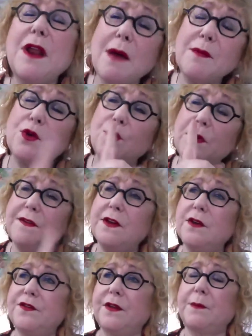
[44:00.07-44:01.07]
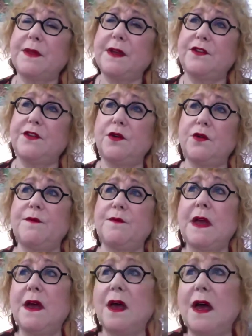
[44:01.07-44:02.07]
to reveal something to you.
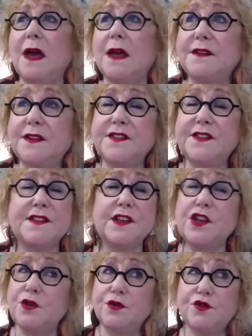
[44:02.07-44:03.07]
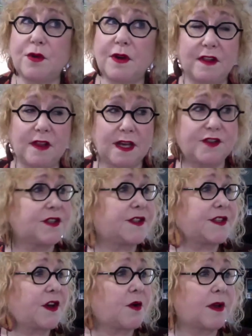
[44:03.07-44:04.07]
And this is a huge revelation.
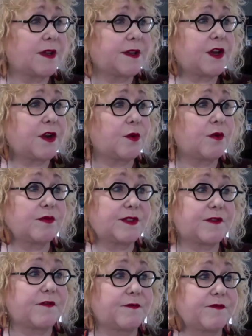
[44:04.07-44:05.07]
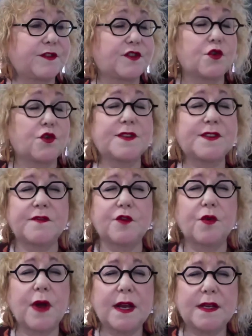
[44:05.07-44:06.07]
So, it was a source of
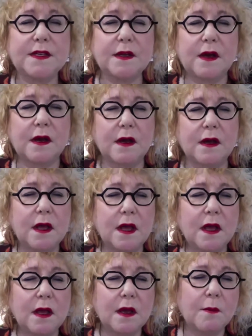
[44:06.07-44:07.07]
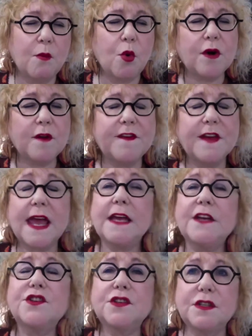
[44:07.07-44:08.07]
great
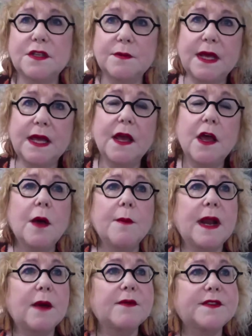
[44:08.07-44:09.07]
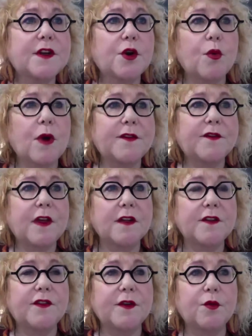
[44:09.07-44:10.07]
mortification to me. But I was at a Russ
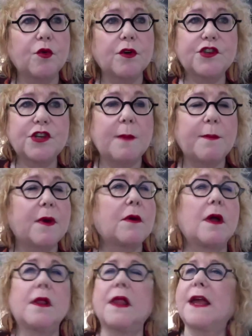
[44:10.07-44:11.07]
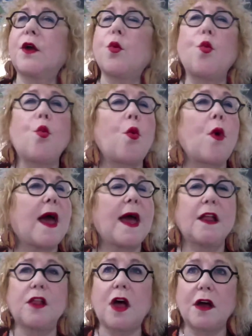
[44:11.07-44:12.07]
Hudson workshop like way
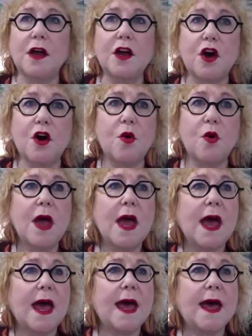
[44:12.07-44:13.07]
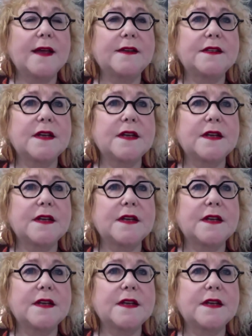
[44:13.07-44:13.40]
long ago. And